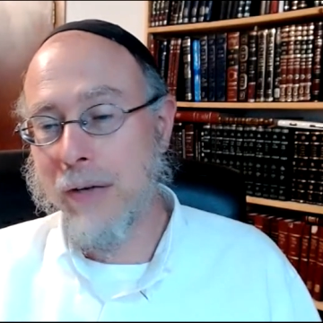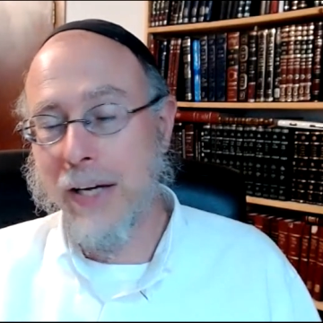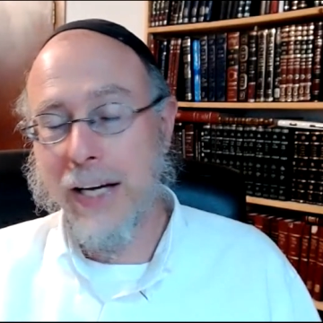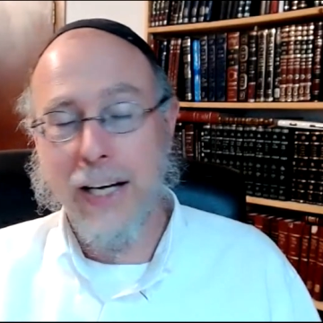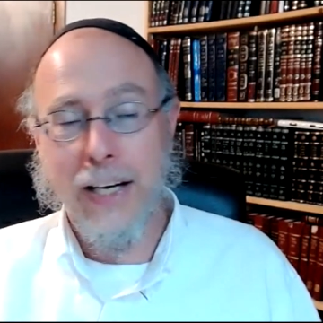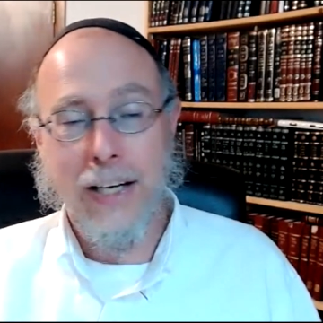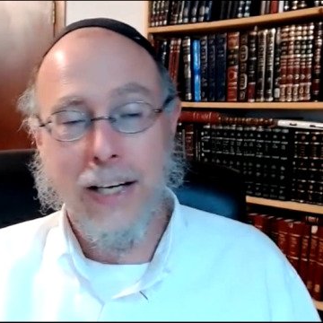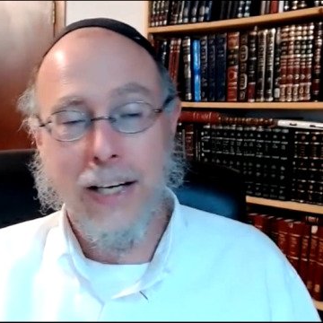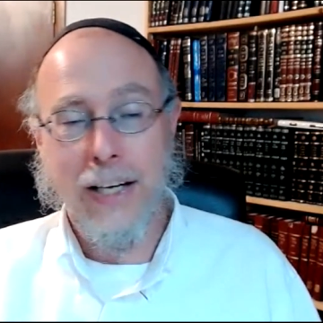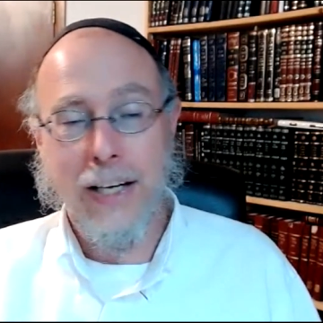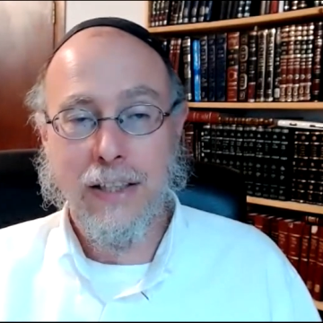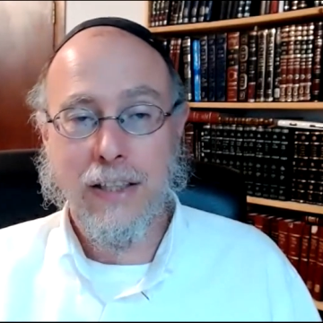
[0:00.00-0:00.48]
by
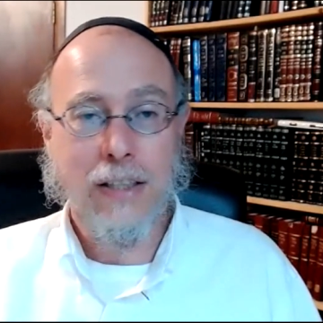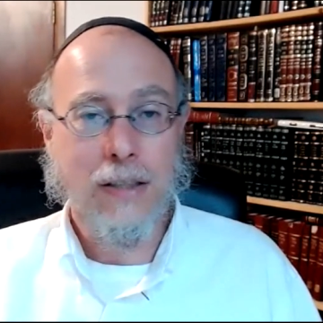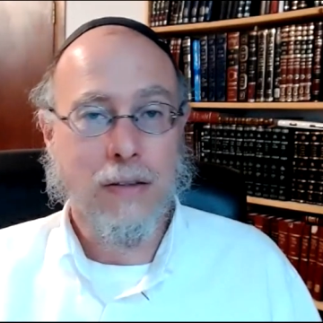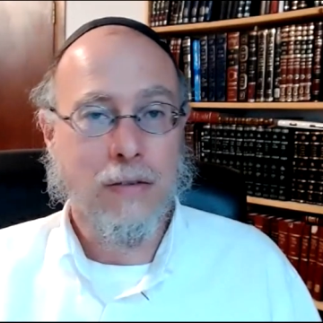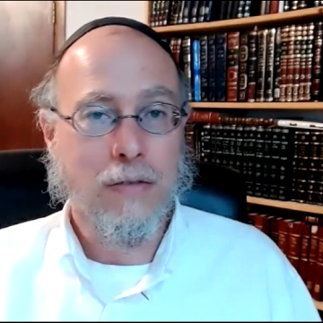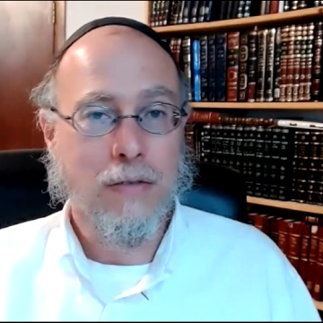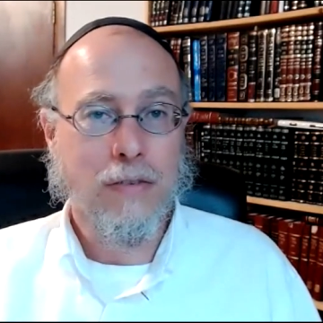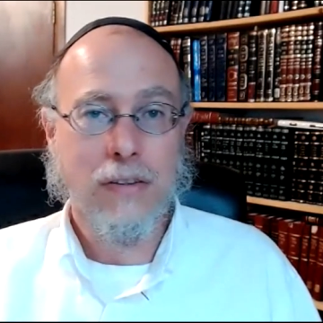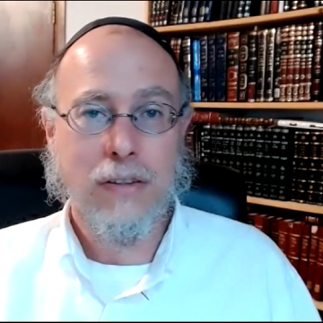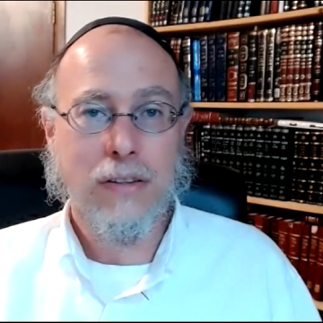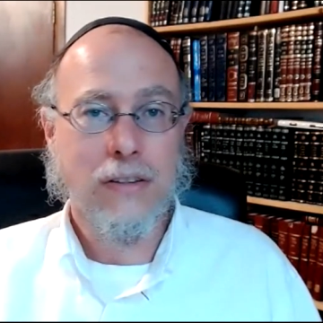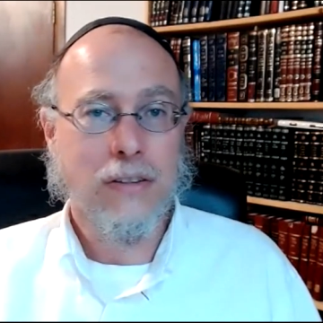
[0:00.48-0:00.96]
man,
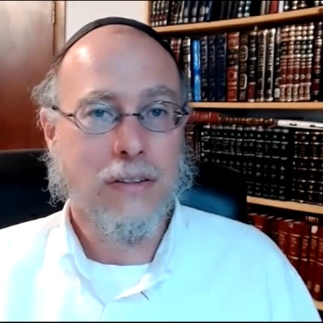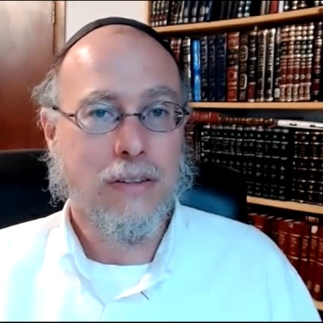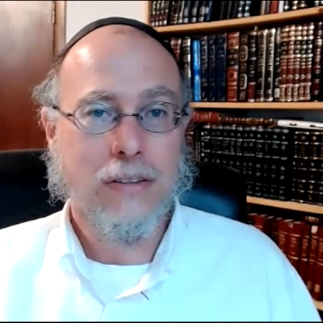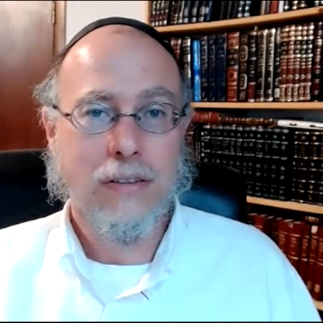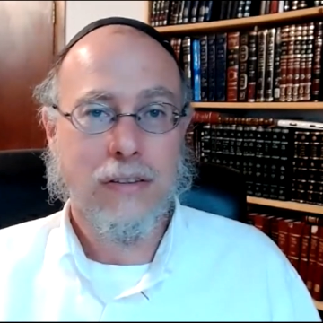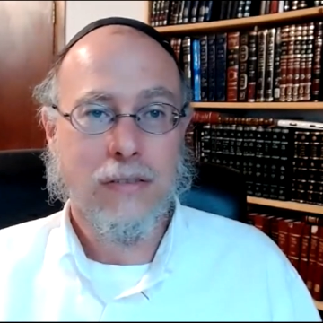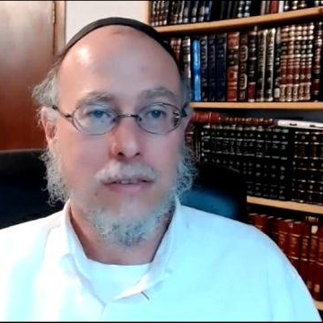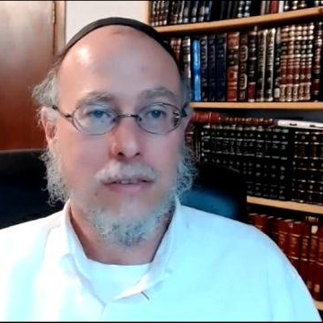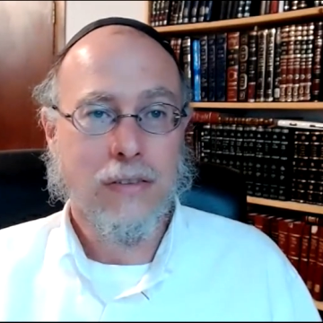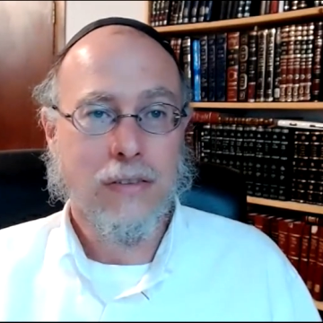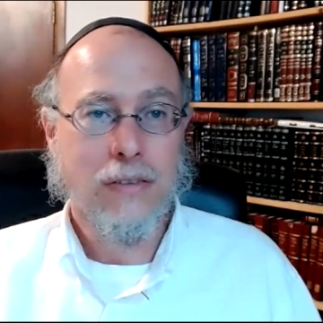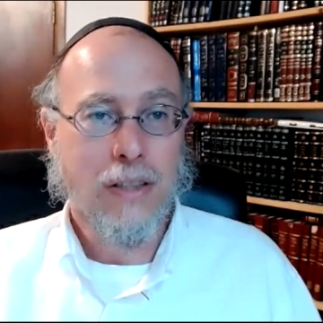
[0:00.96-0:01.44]
it can
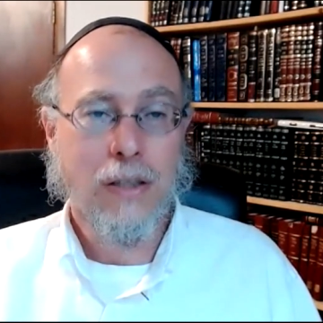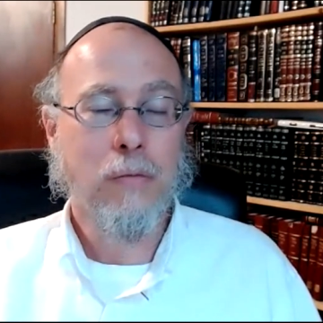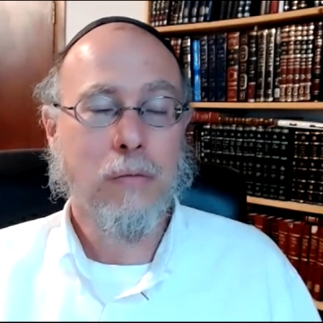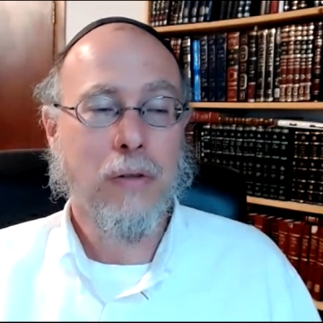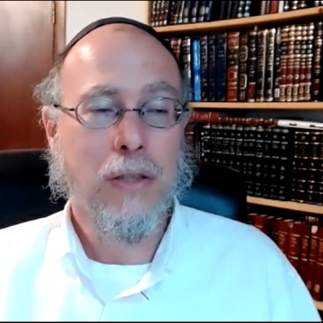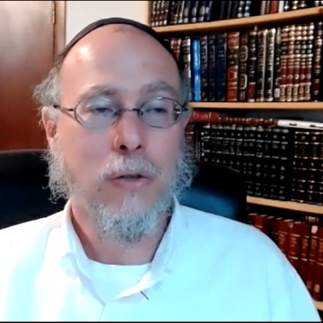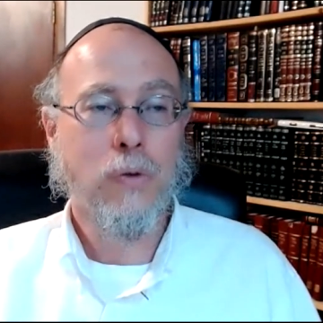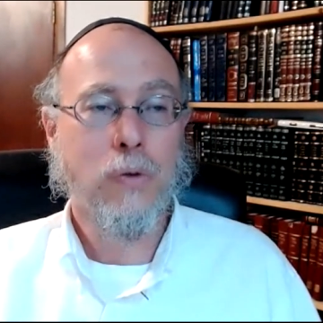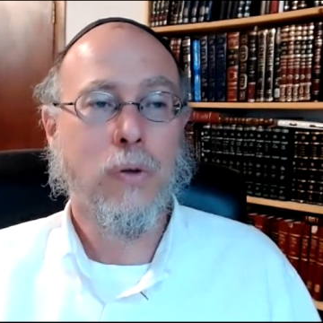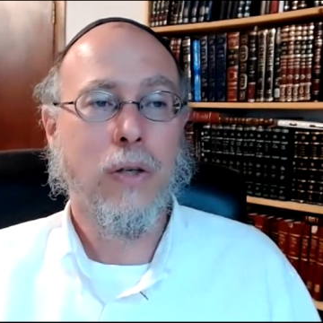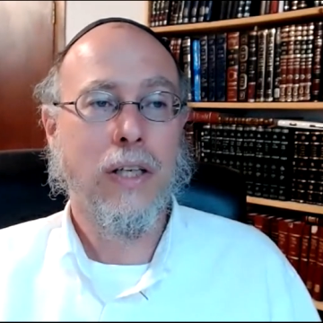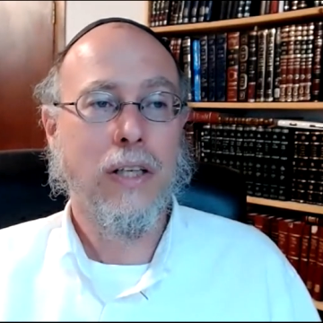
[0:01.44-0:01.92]

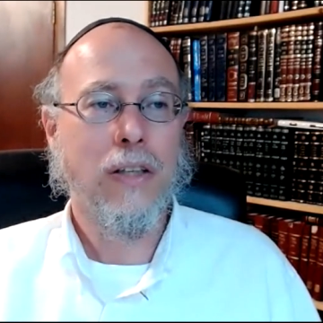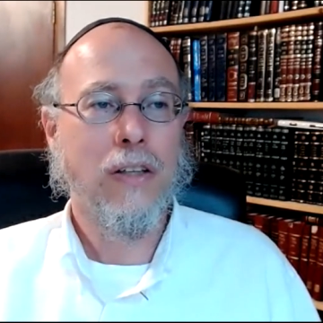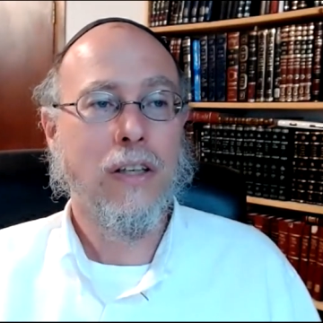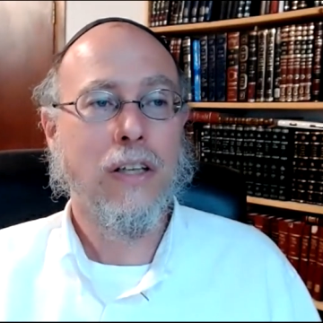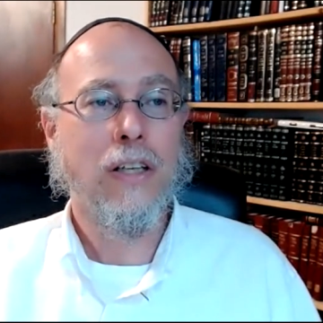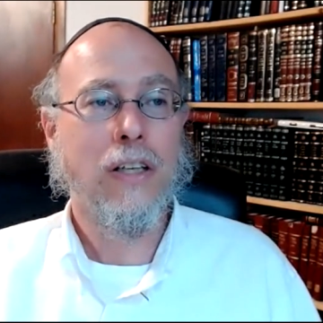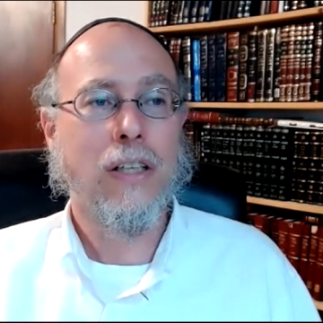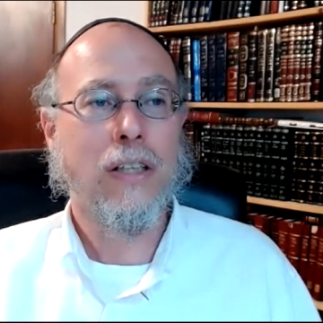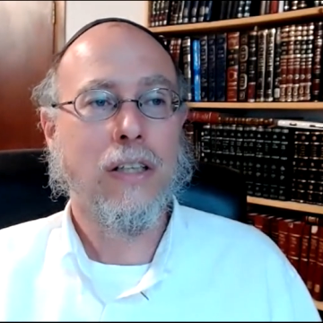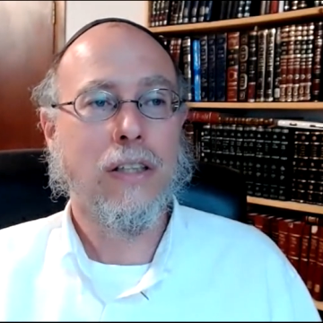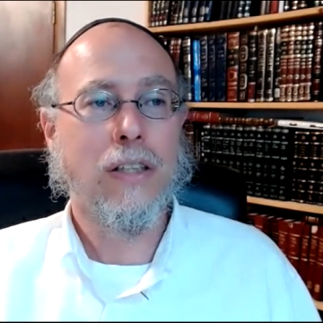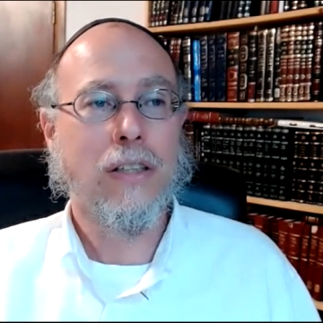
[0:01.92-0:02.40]
be
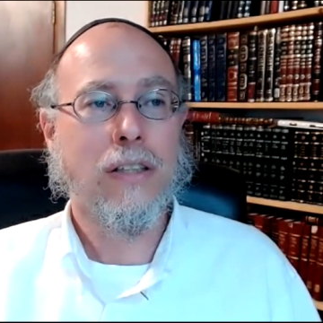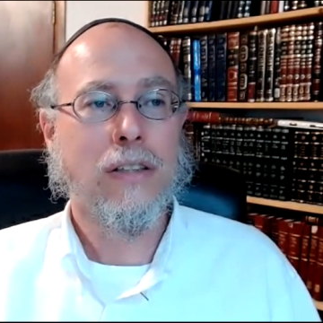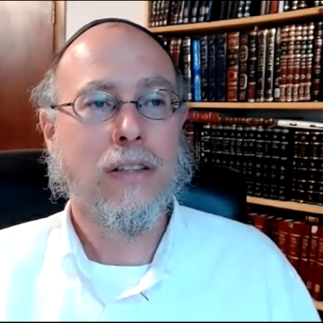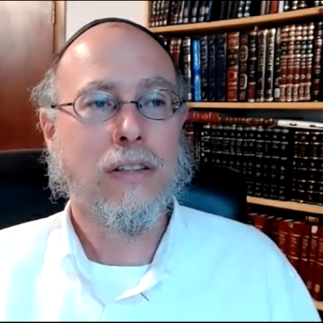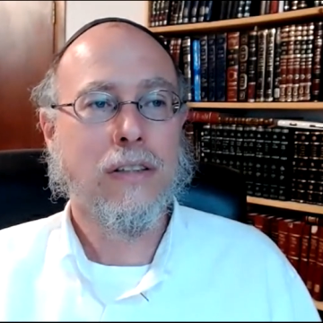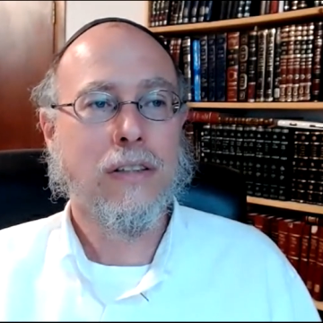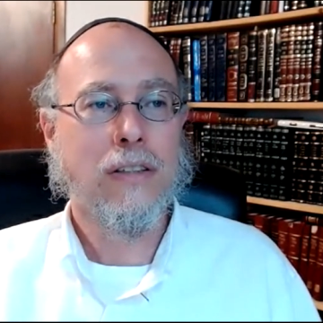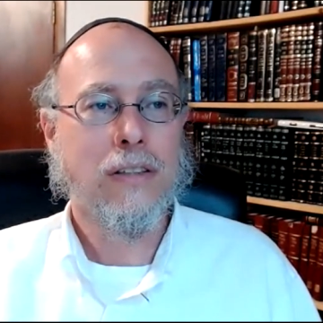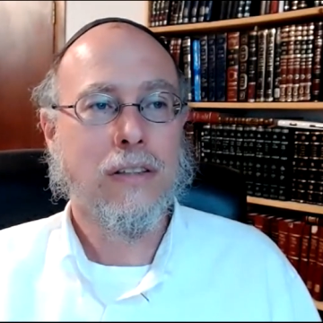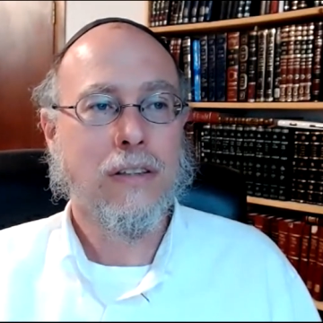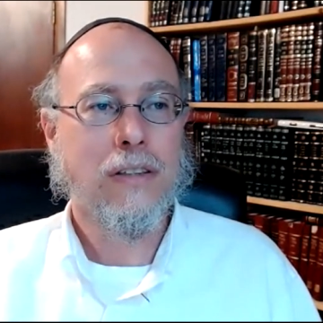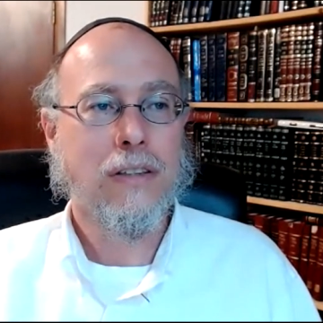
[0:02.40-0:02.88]
quite long.